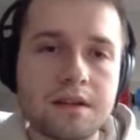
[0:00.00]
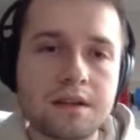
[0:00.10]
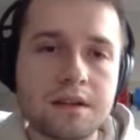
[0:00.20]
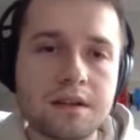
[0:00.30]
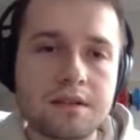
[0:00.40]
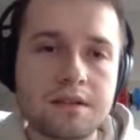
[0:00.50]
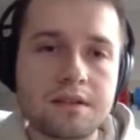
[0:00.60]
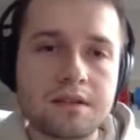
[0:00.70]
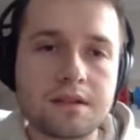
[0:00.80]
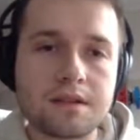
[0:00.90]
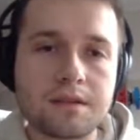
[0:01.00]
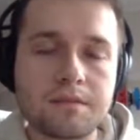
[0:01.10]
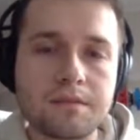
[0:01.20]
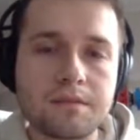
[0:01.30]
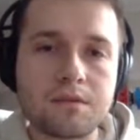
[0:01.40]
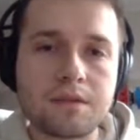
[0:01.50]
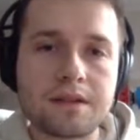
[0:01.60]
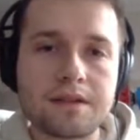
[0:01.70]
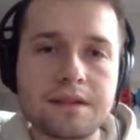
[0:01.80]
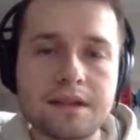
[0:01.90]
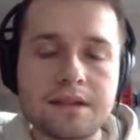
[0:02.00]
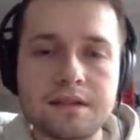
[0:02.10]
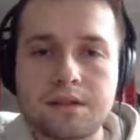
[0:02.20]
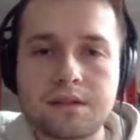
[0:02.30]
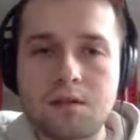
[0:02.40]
And uh, you can then